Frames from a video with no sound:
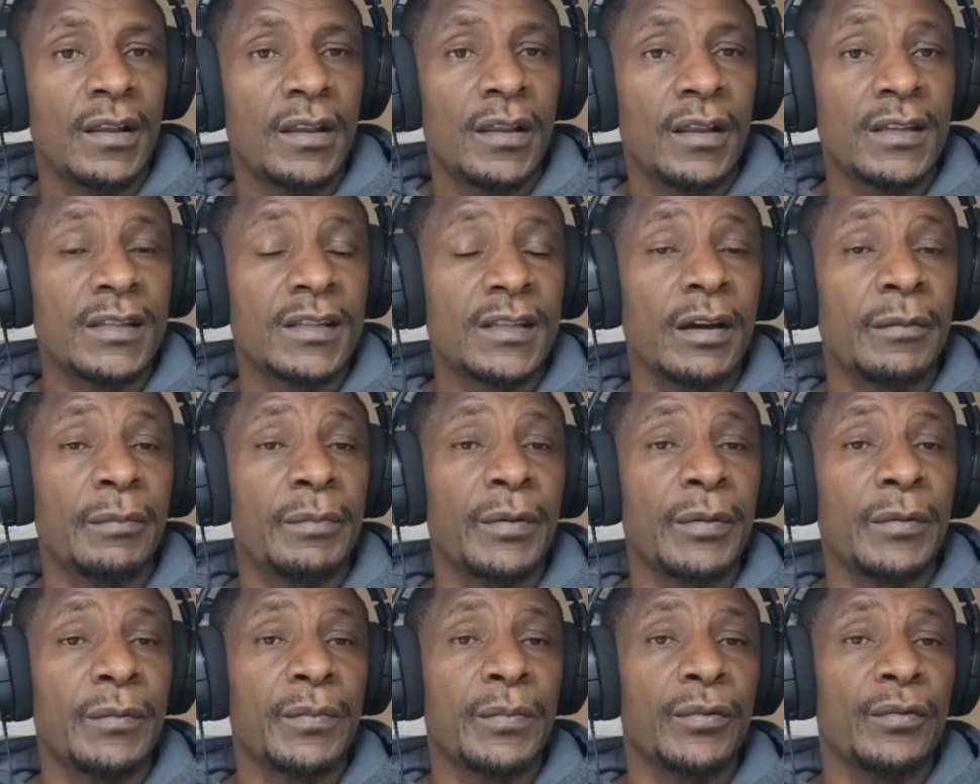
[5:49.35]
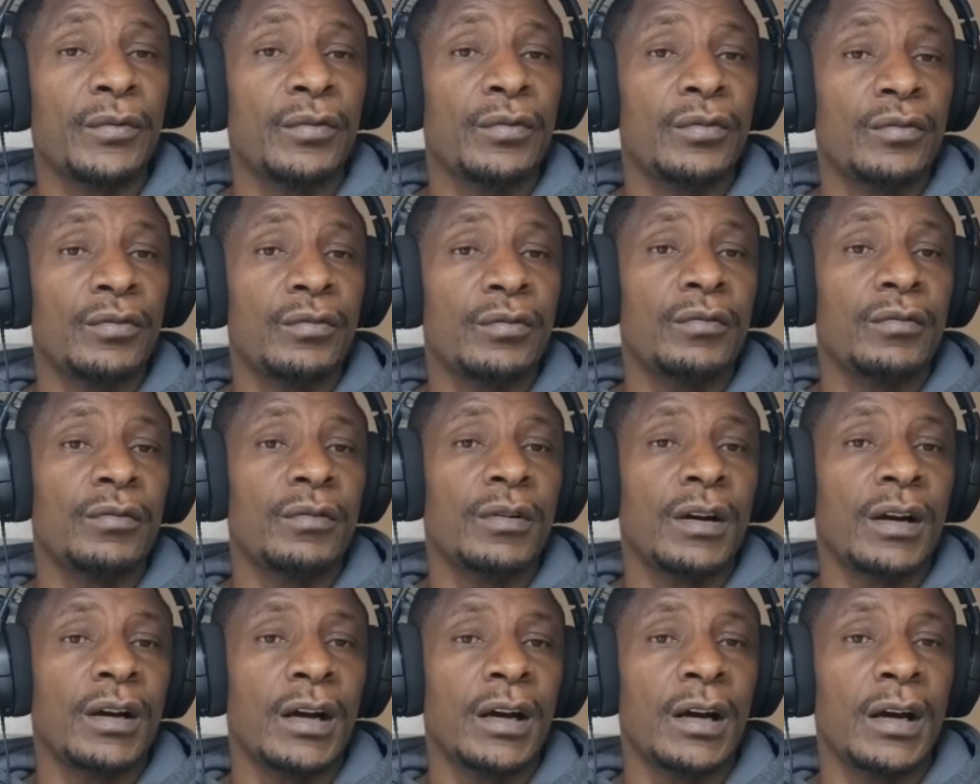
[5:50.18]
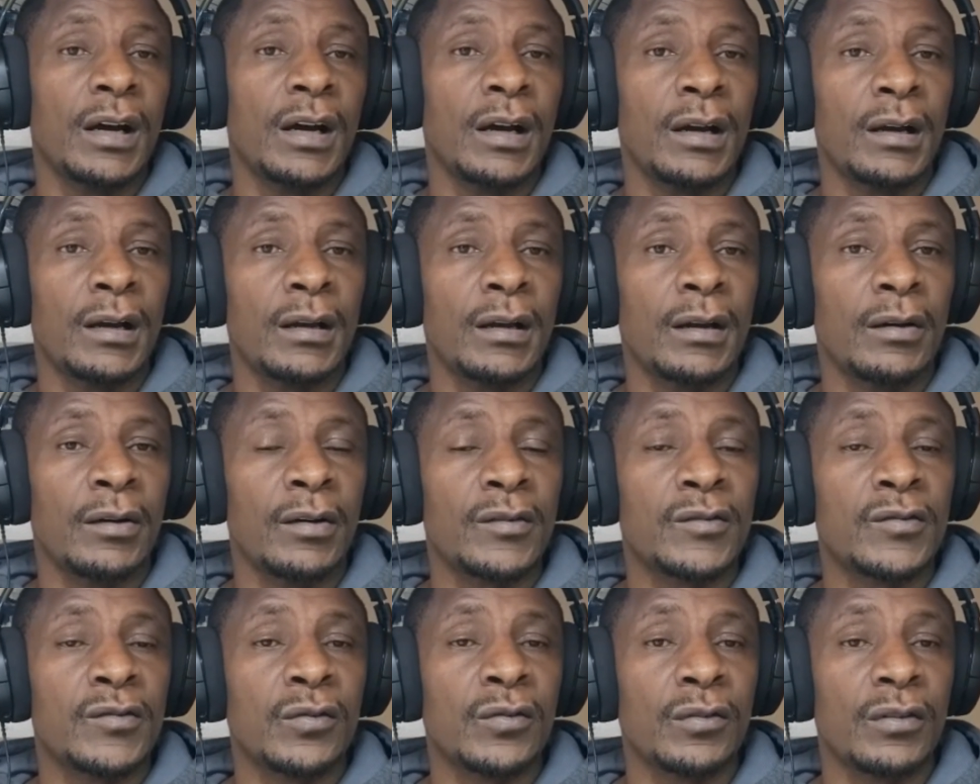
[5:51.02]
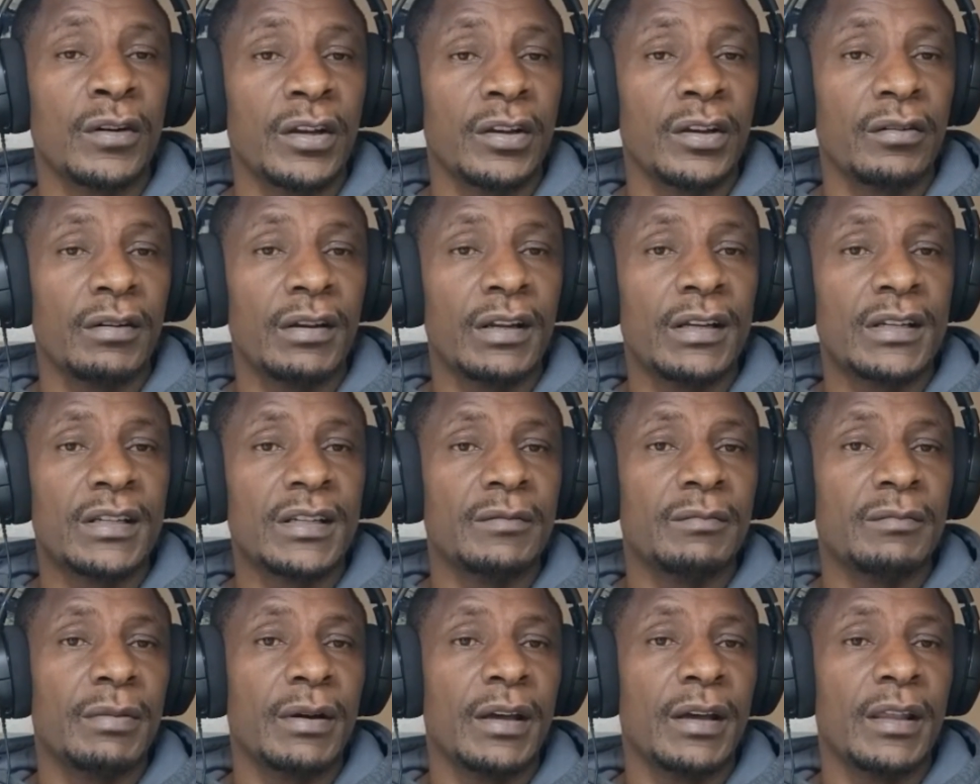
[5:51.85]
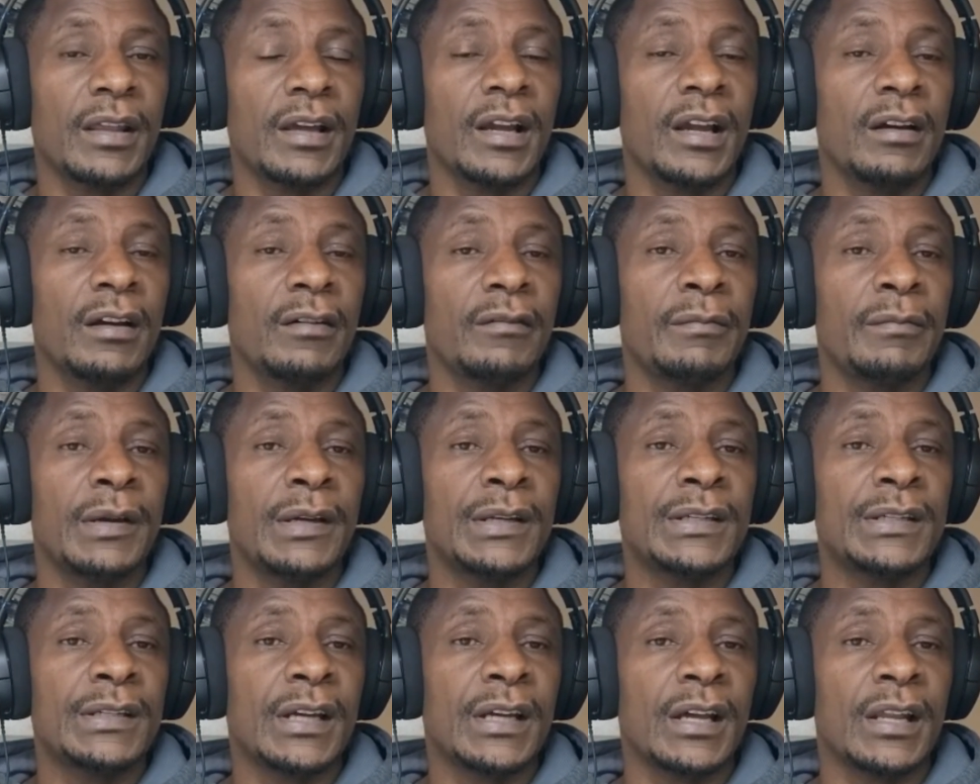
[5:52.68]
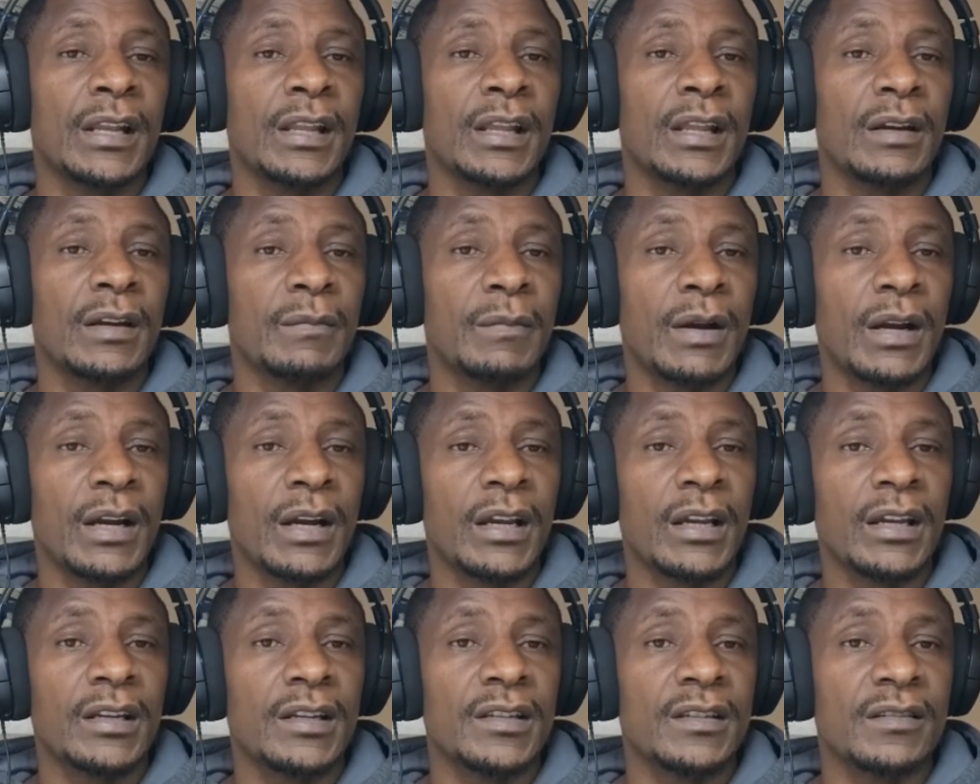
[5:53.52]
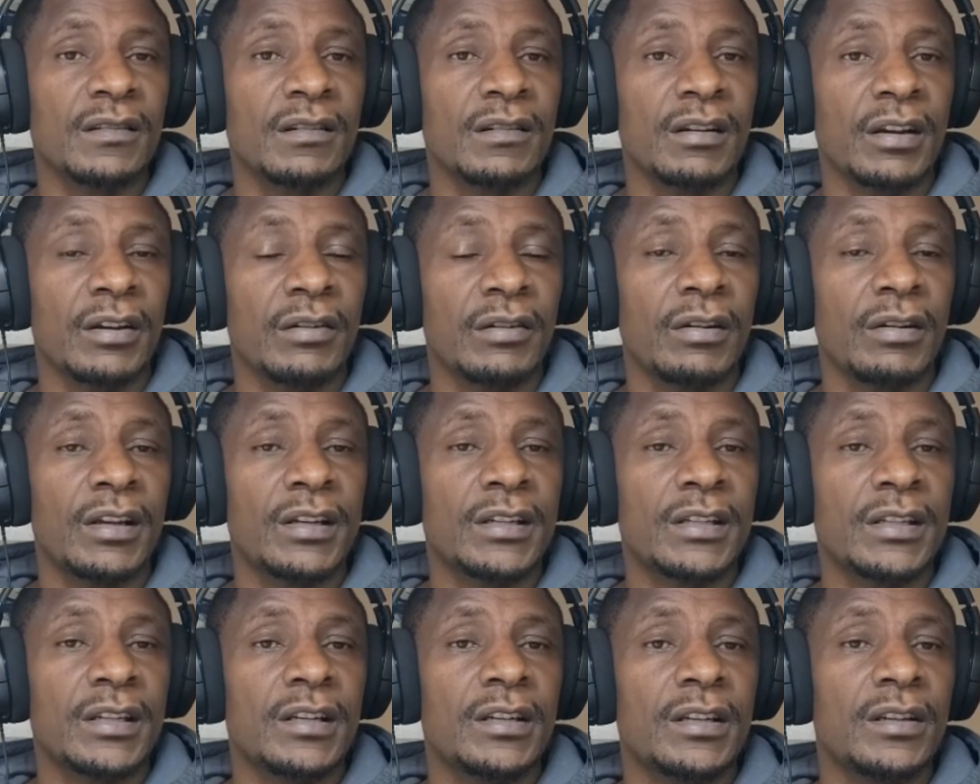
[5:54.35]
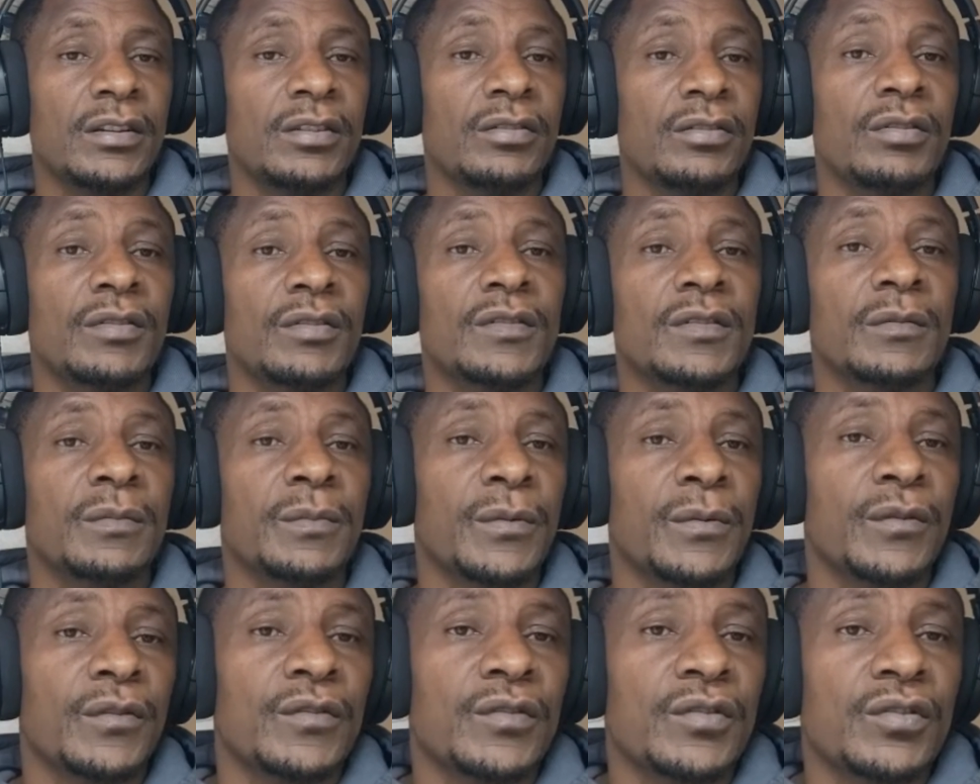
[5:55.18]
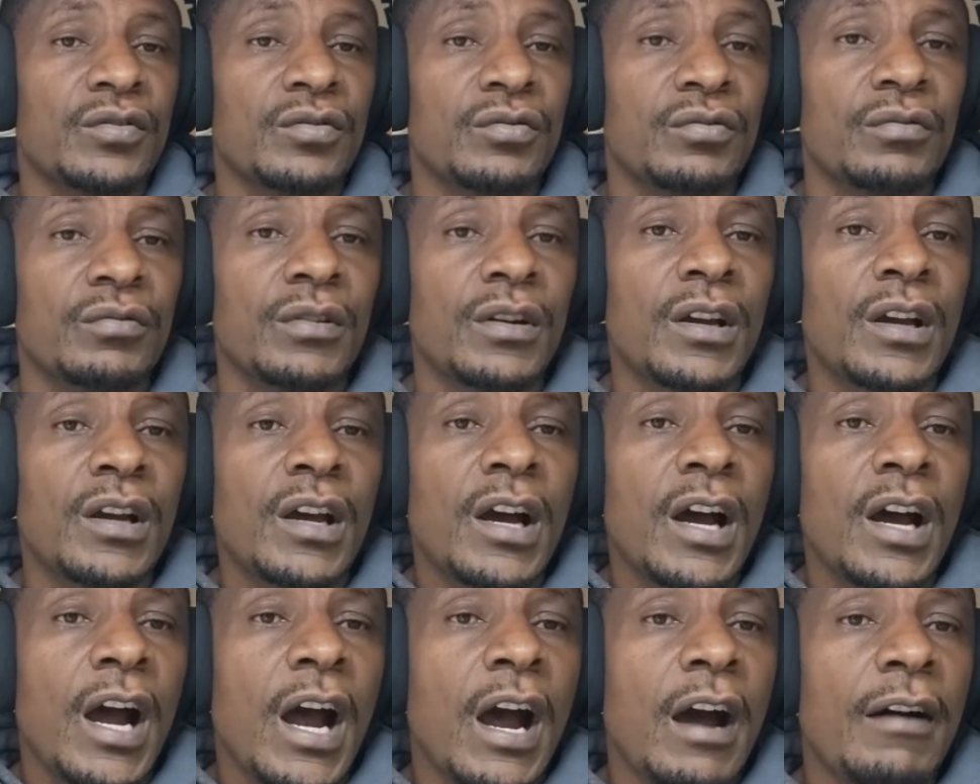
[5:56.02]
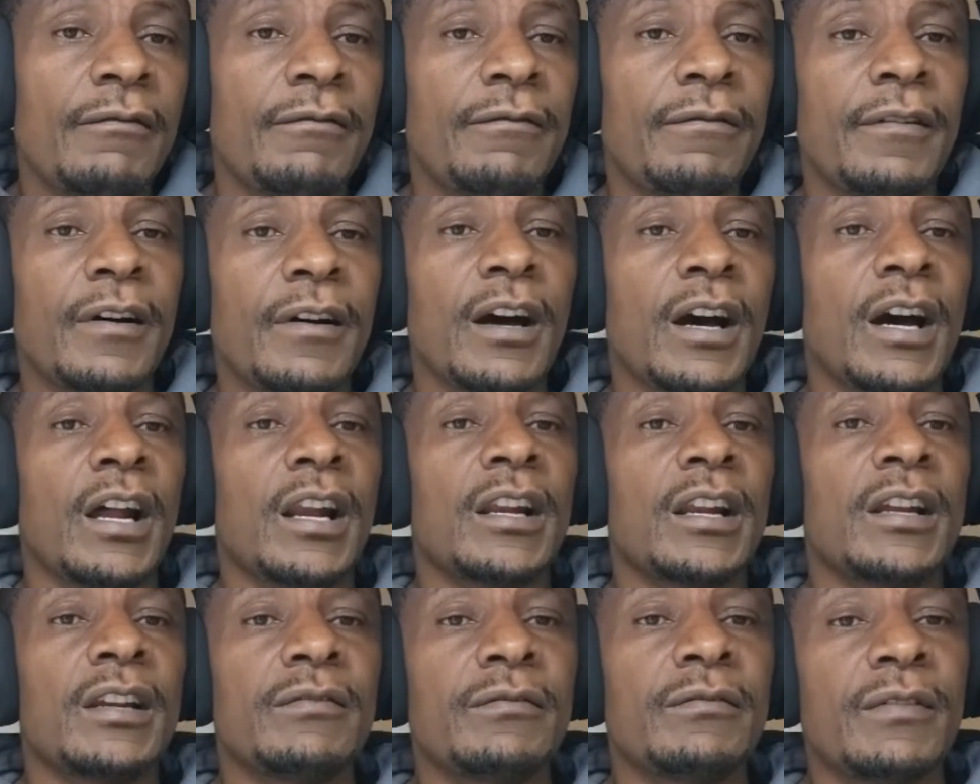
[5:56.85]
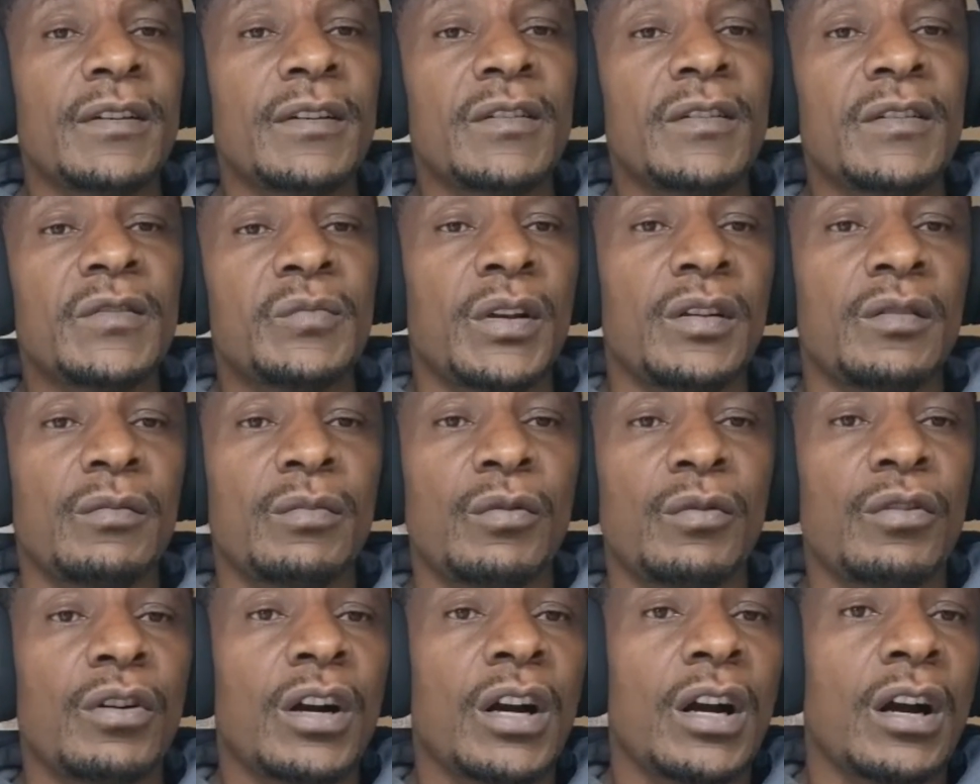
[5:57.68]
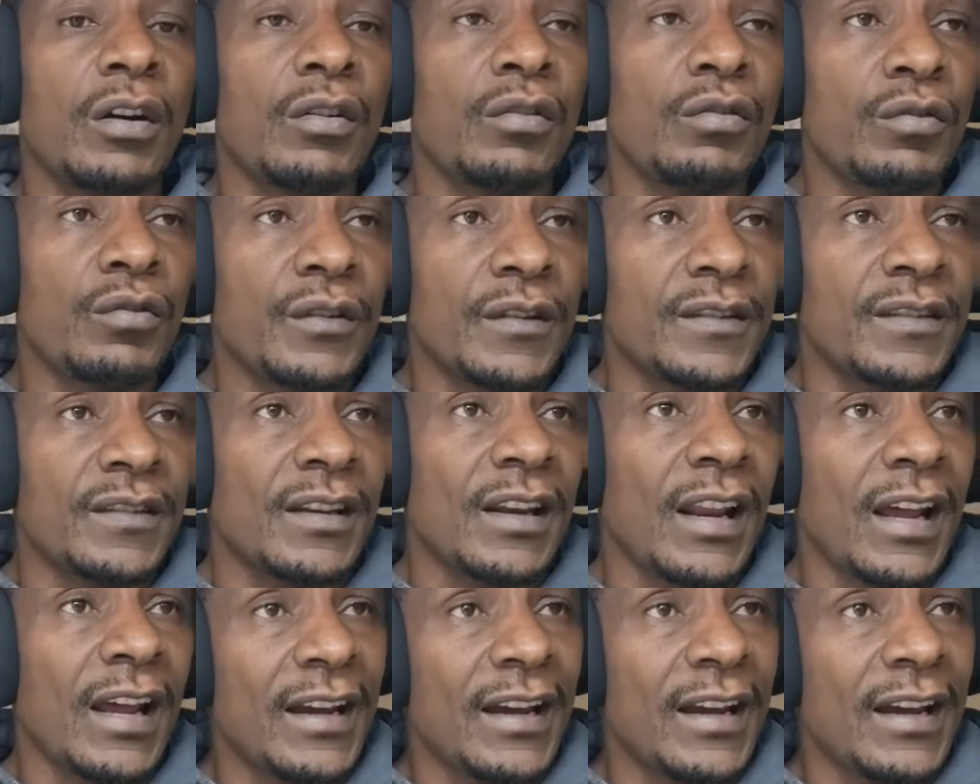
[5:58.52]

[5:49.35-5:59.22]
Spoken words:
These are people who are also regulated by the government, and that market is regulated. You're supposed to have an investment broker who is